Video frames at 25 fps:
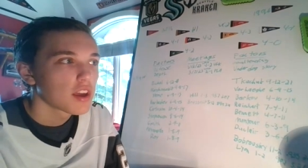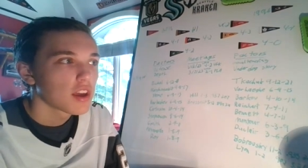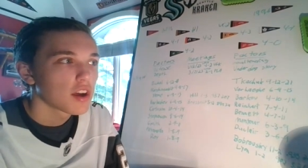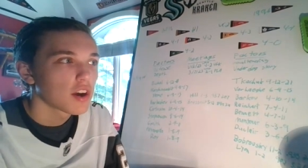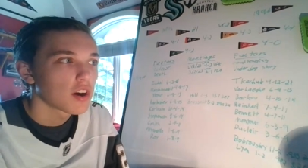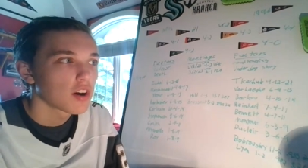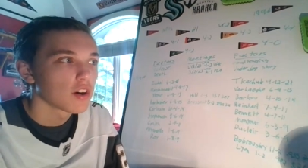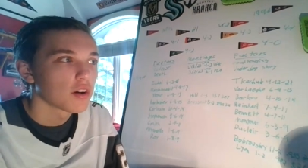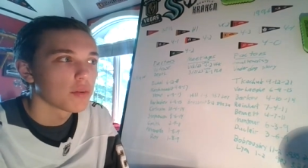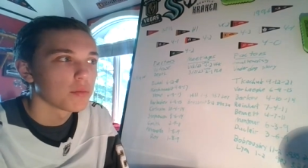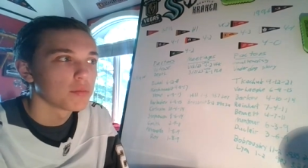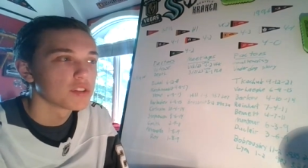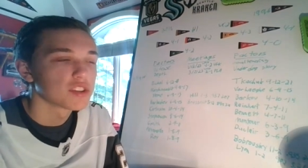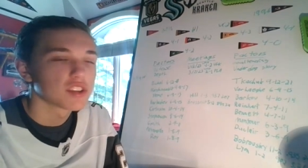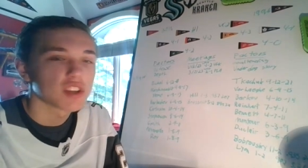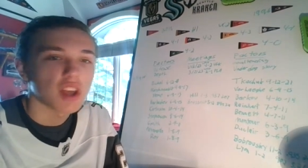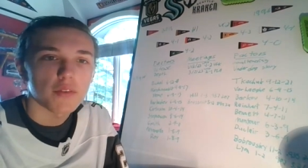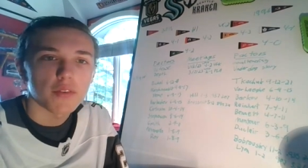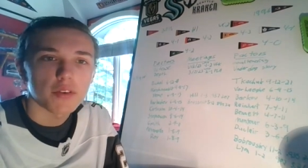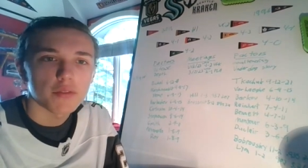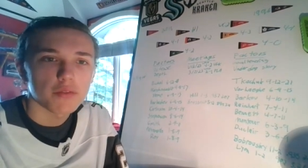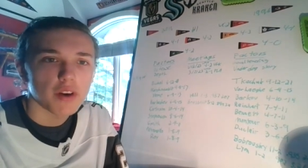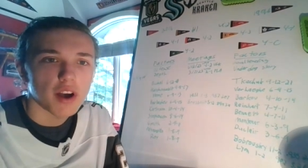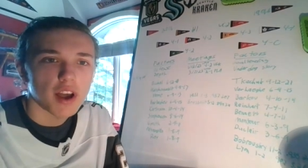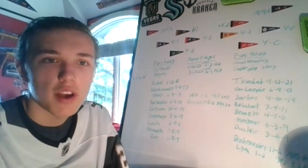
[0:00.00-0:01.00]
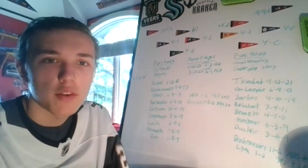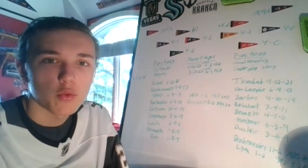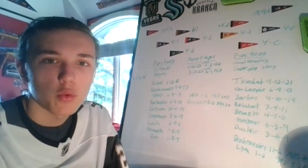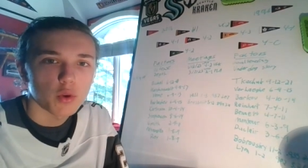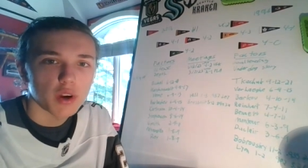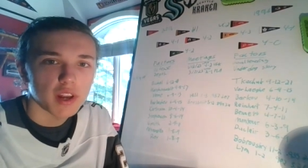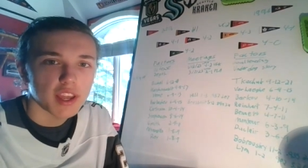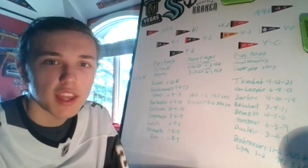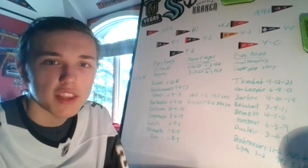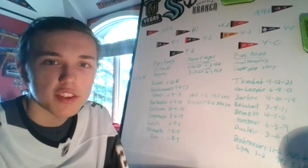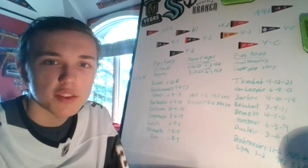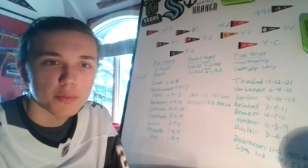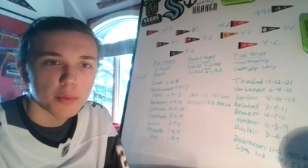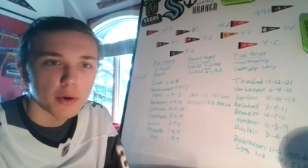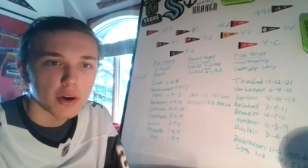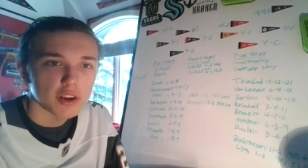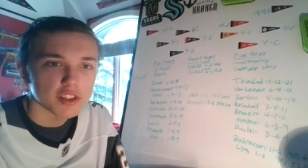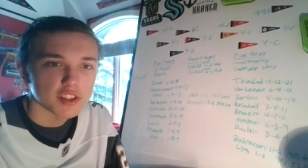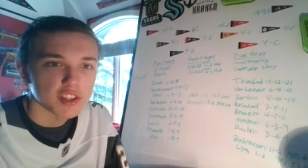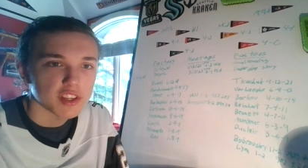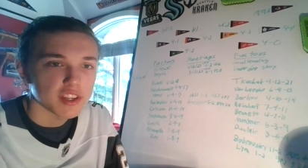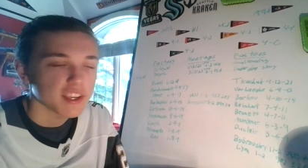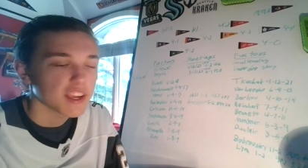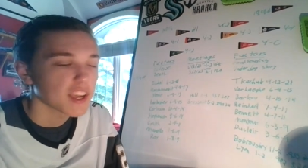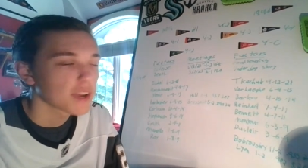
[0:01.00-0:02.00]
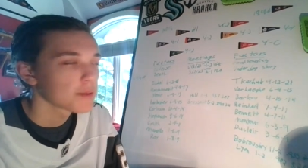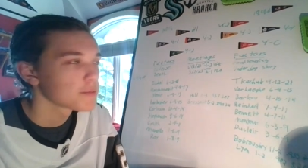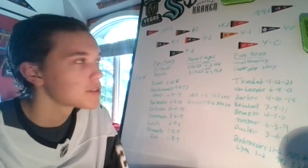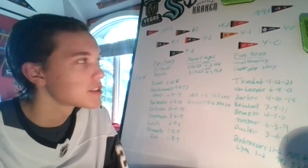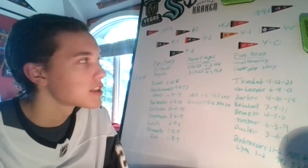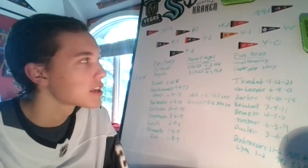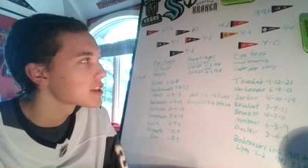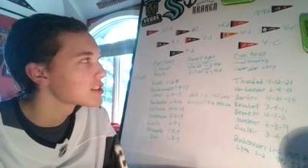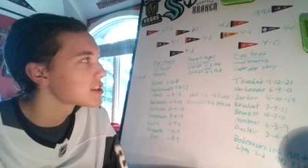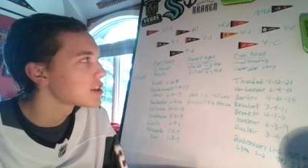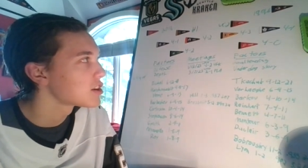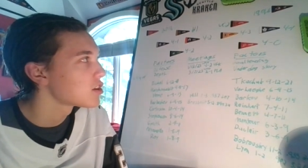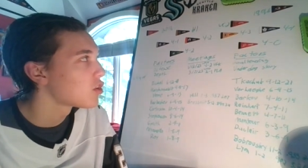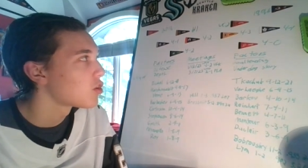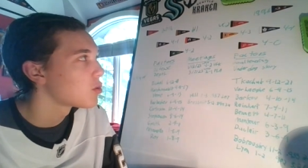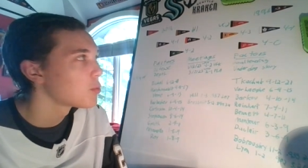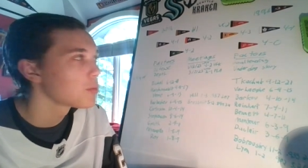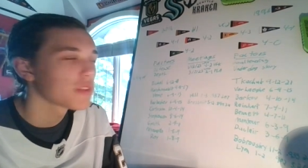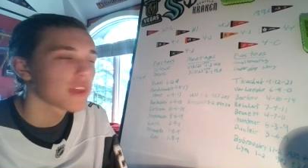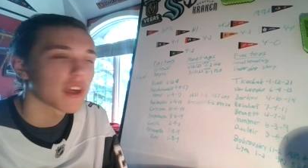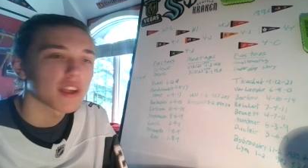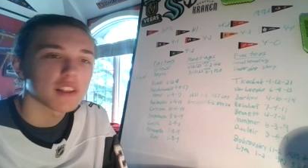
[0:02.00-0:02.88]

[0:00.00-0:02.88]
7-5 win against Boston in Game 6 at home.